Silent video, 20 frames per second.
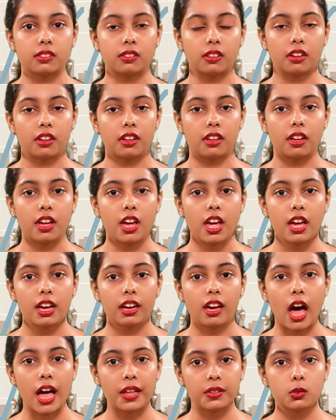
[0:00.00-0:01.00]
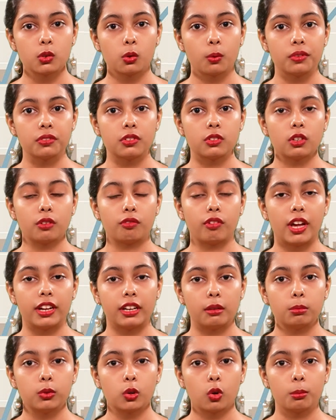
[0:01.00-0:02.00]
the consequences of
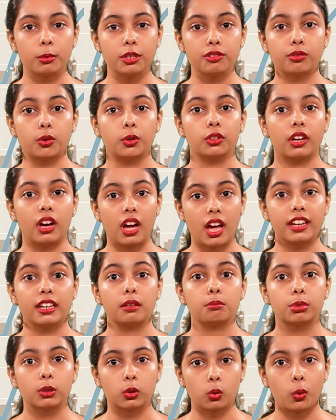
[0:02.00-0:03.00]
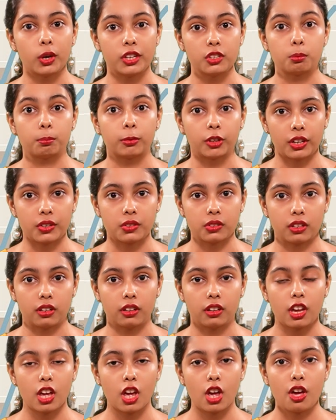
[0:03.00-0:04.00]
unemployment for the unemployed person.
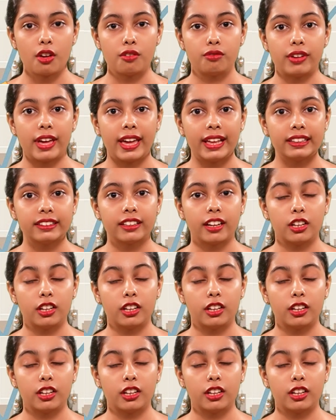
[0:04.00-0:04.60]
Well, the